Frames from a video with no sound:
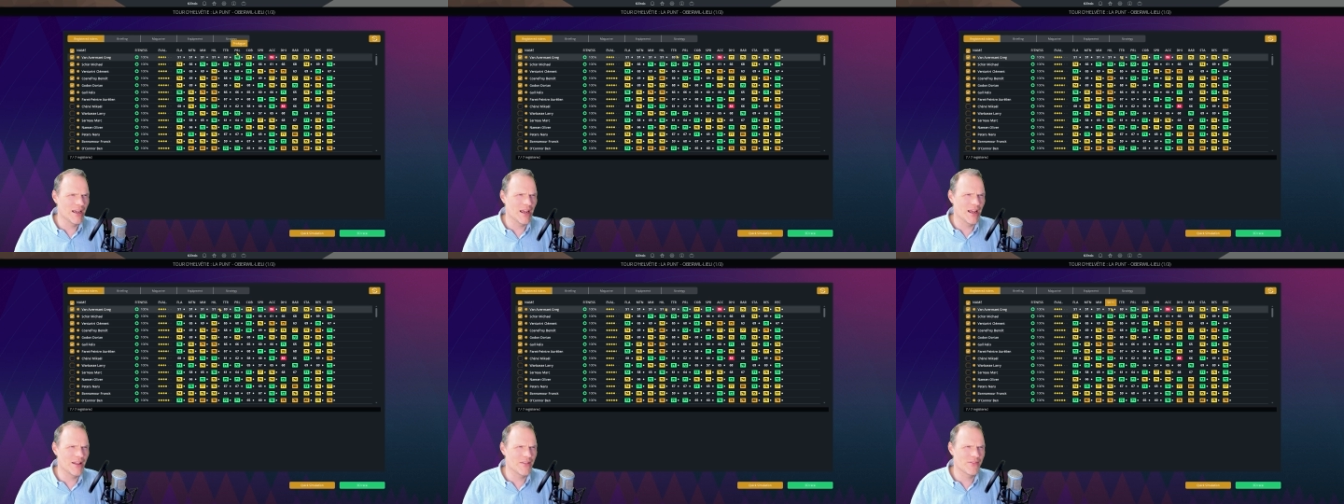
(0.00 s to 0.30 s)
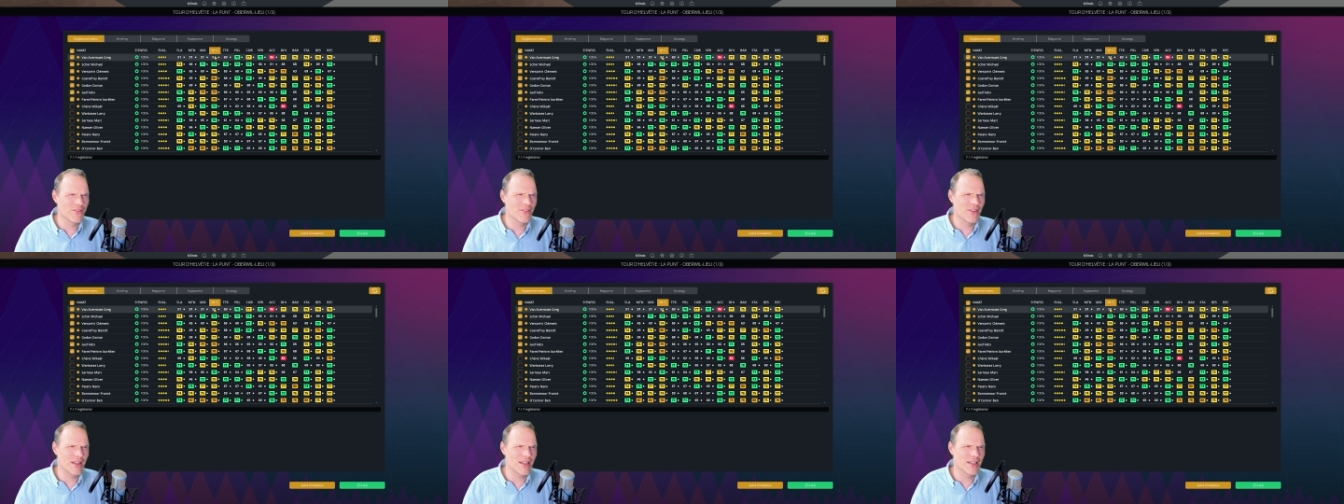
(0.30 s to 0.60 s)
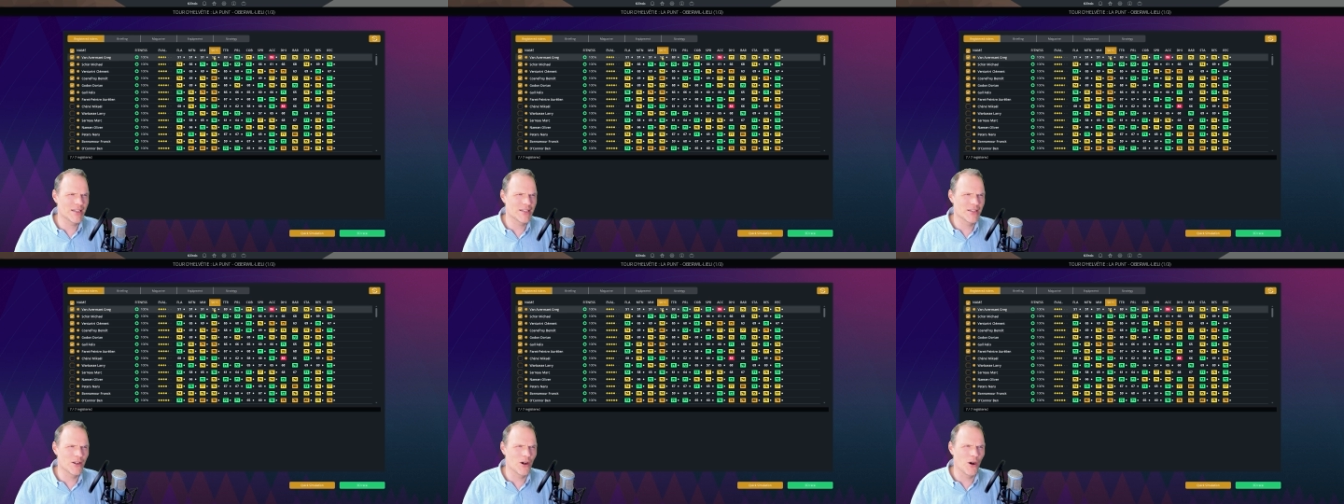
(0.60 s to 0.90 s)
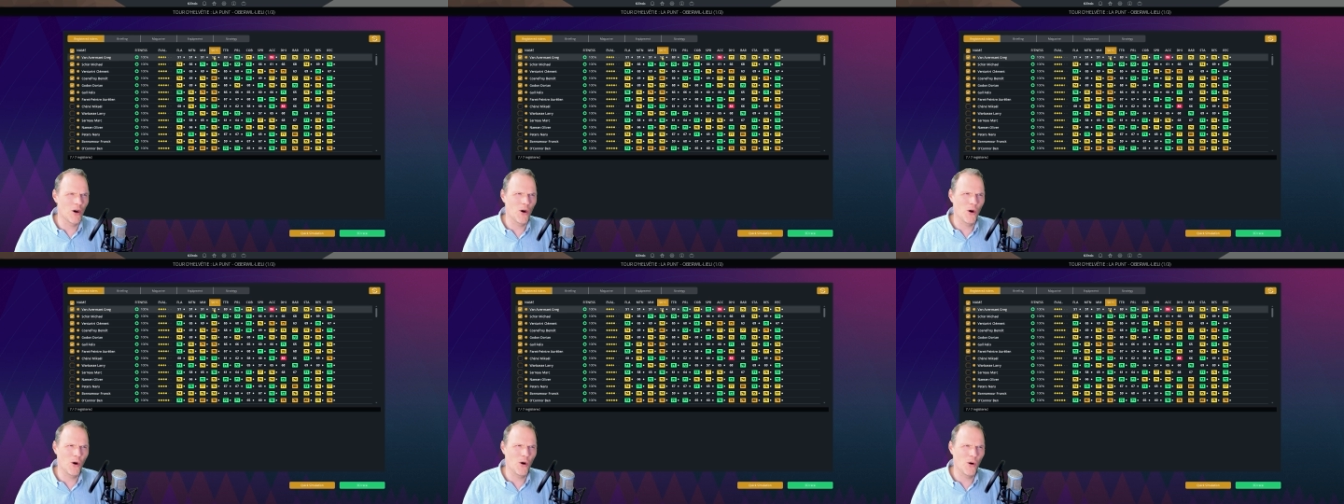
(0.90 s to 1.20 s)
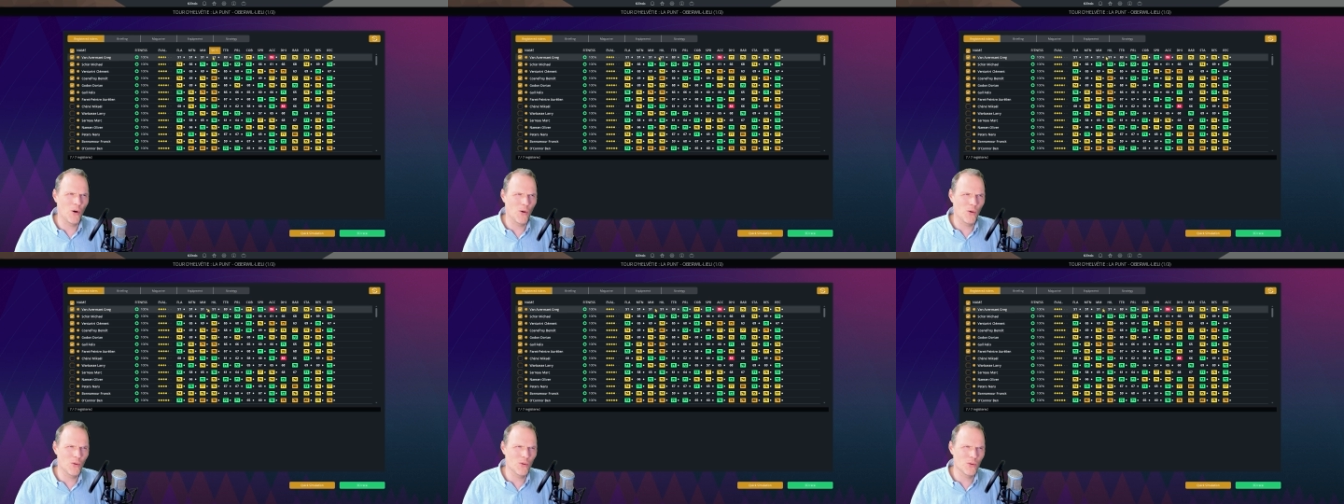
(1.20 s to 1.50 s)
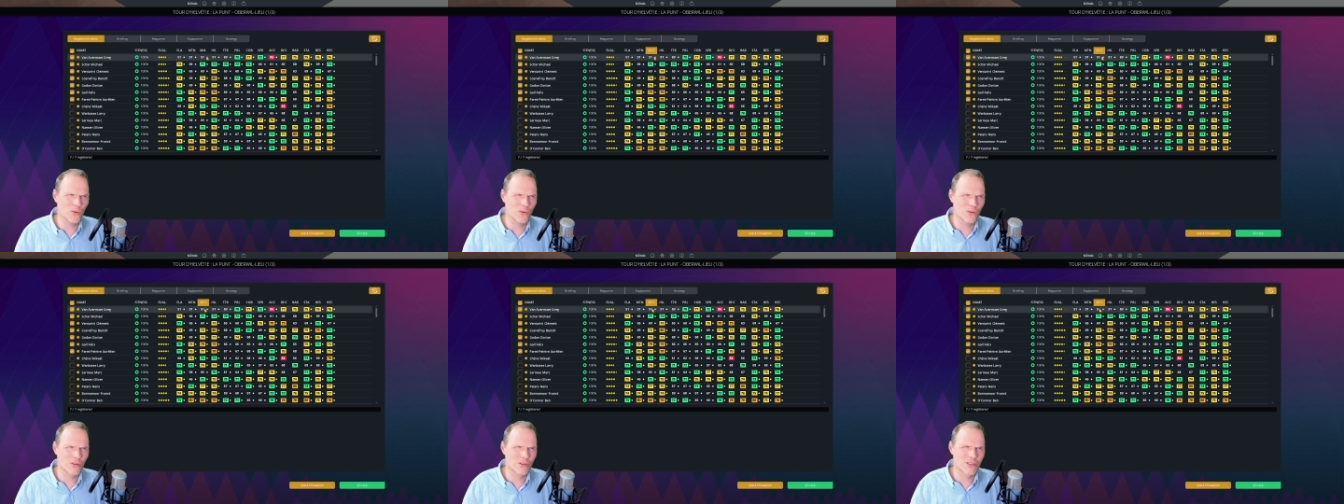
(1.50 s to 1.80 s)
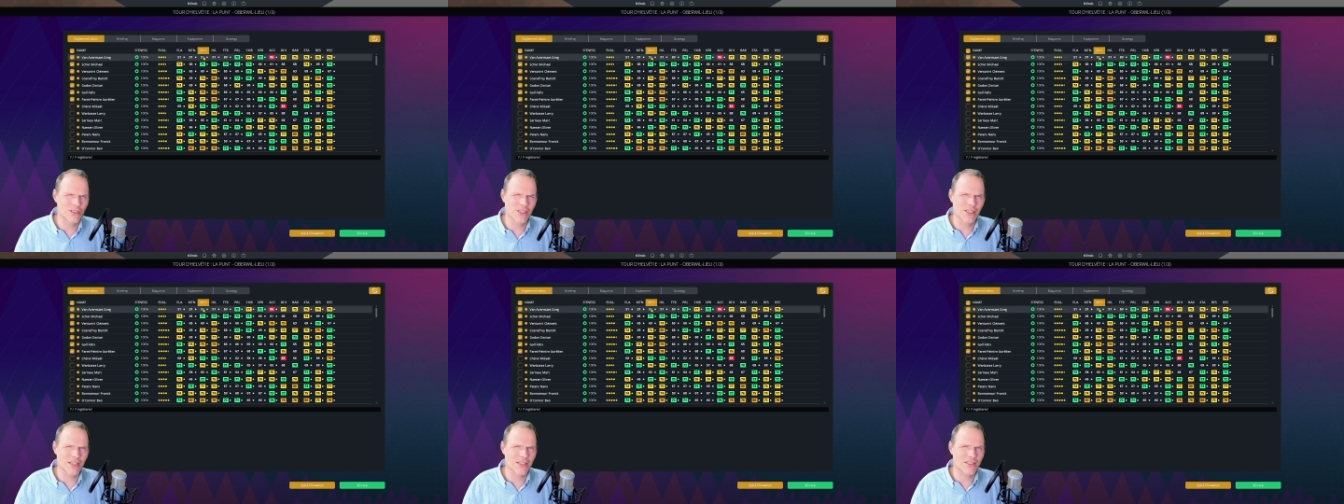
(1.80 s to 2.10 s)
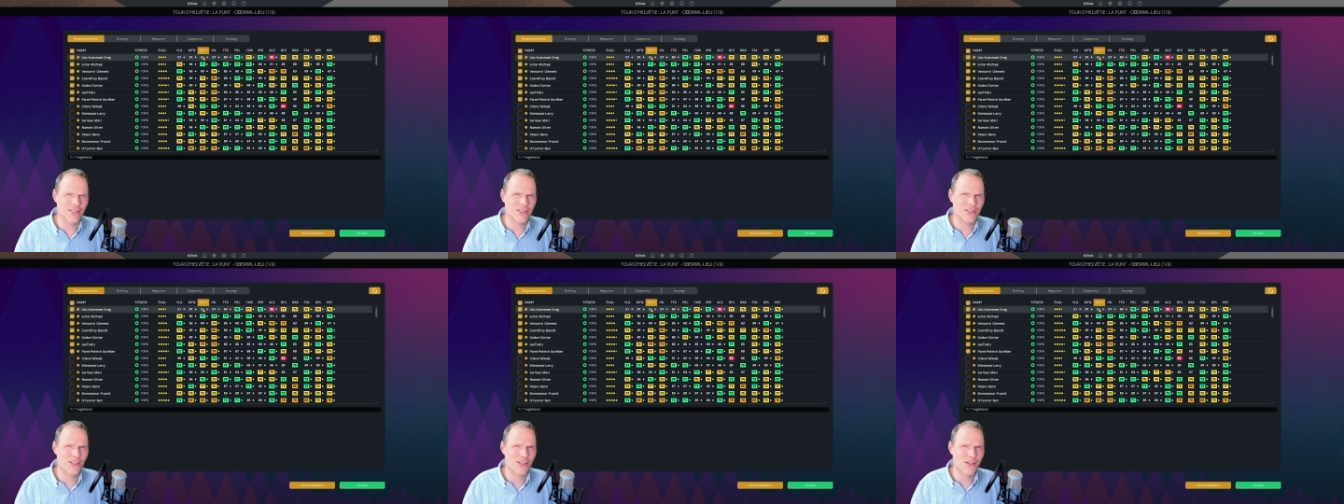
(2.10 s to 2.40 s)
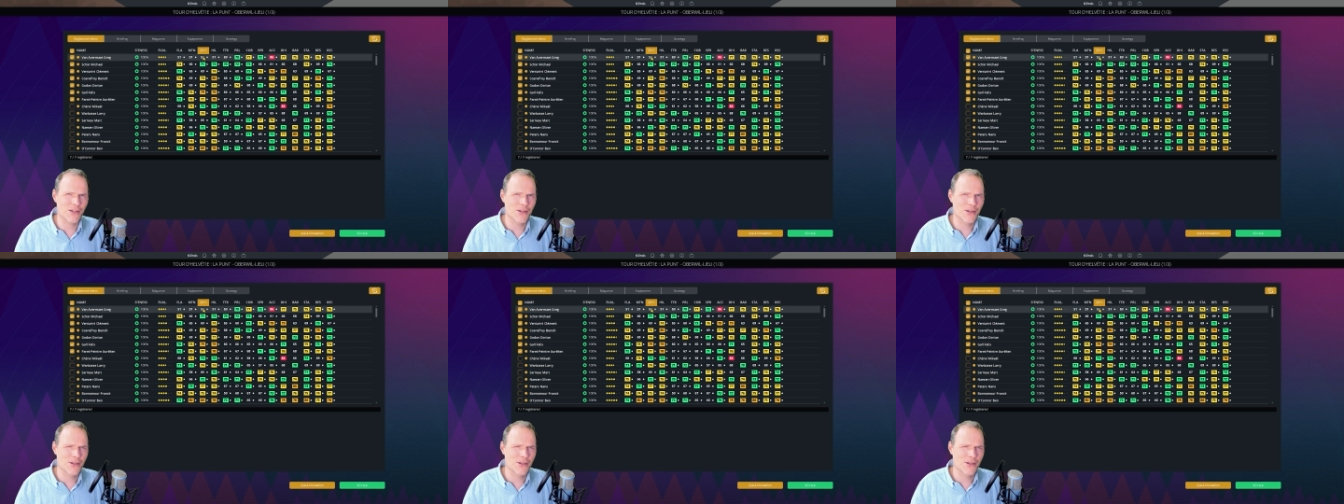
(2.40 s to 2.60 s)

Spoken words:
and then hold it